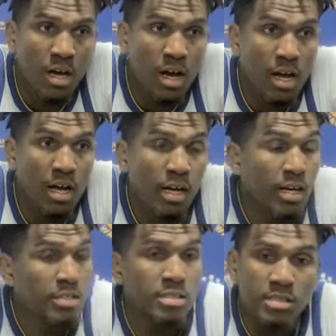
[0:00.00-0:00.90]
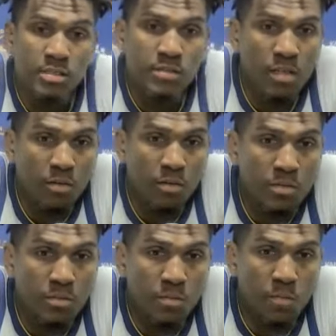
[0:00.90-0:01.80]
Uh, just you know,
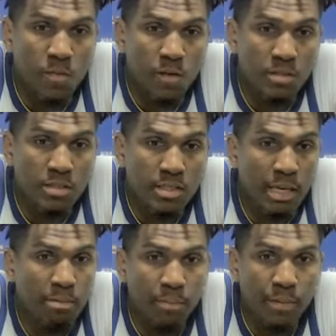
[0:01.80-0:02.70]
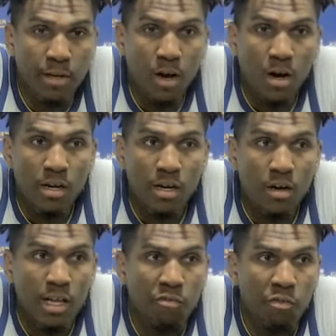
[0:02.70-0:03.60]
you know, just keep competing hard. You
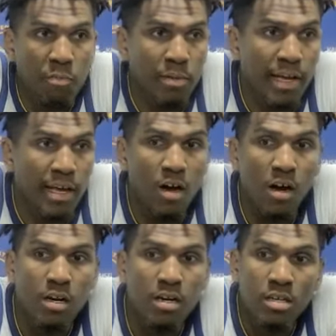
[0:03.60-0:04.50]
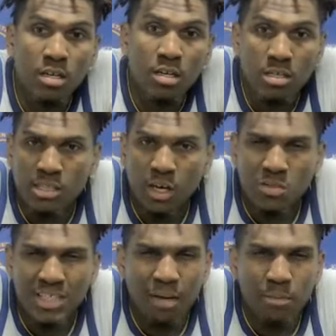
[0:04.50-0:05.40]
know, I think we've been playing hard this whole
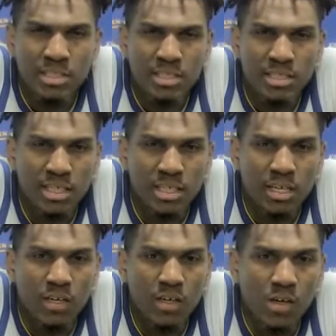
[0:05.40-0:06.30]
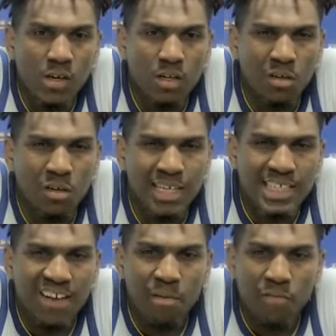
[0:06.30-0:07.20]
time, and just uh, shots
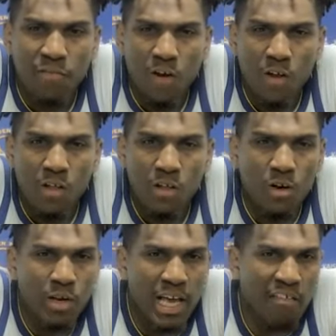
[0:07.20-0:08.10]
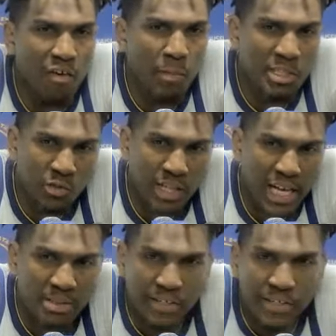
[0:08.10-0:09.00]
have been falling, or we have a uh, mental
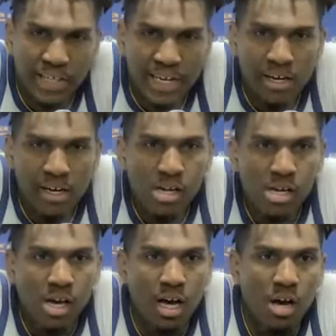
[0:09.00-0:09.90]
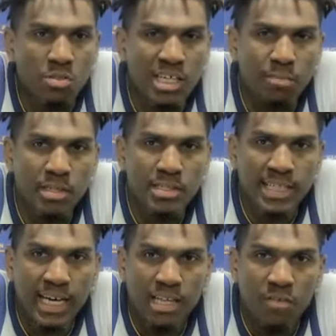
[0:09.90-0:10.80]
lapse here and there. Uh, we just have to put it
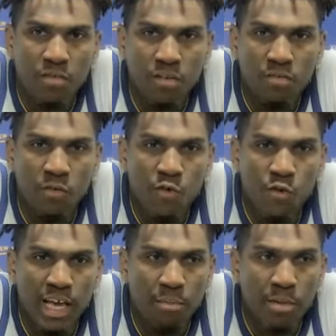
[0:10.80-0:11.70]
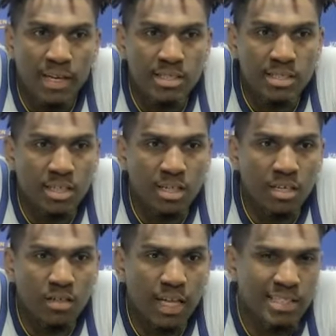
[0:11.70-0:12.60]
together for for 48 minutes. Uh,
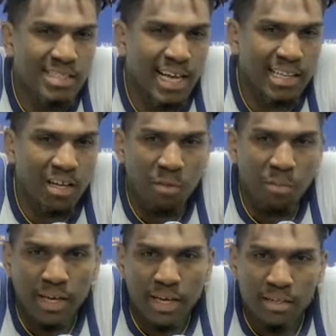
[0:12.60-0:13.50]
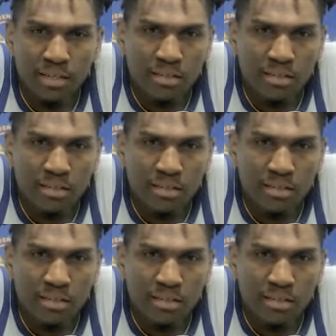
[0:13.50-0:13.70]
like today, I thought we played a,